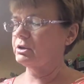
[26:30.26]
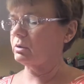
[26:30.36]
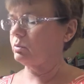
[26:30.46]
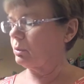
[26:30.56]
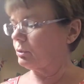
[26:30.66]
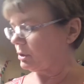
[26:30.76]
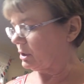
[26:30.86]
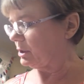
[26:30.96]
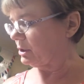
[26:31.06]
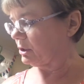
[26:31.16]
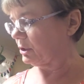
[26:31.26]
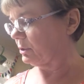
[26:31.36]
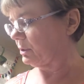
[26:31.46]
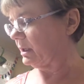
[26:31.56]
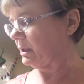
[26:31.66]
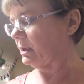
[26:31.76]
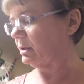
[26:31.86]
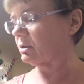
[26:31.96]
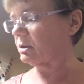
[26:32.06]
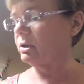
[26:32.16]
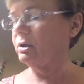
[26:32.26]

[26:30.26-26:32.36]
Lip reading: So what we're going to do is